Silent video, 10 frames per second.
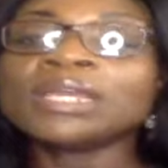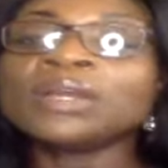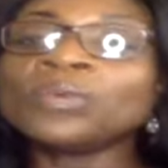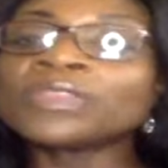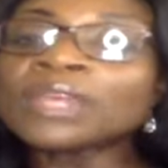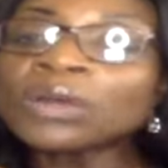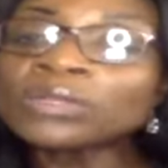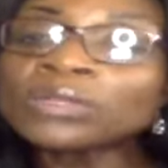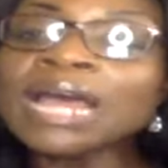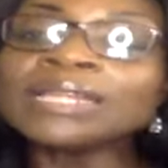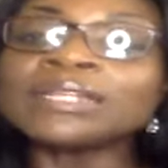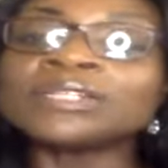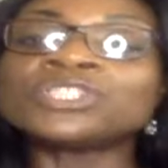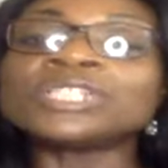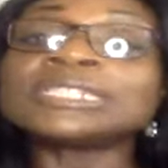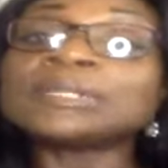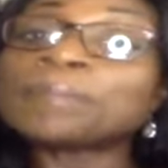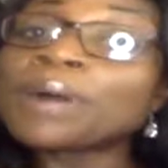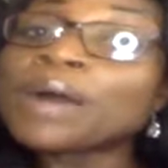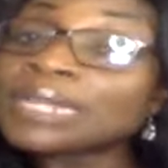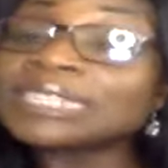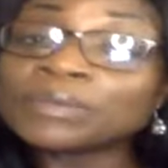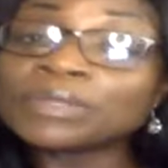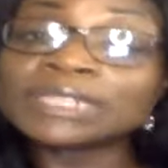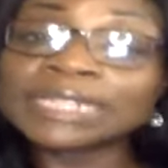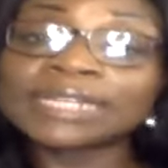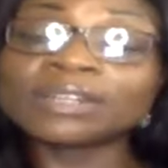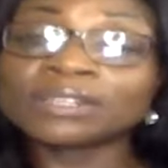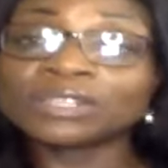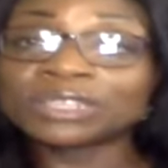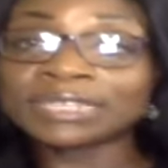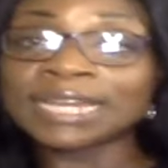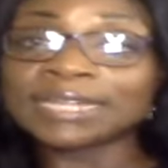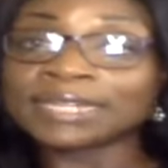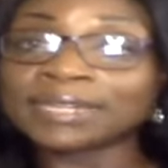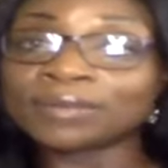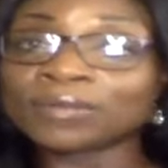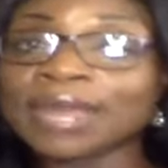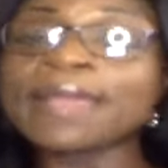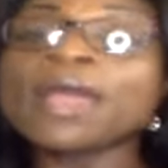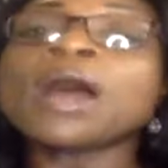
Without knowledge, it's impossible to get understanding, right?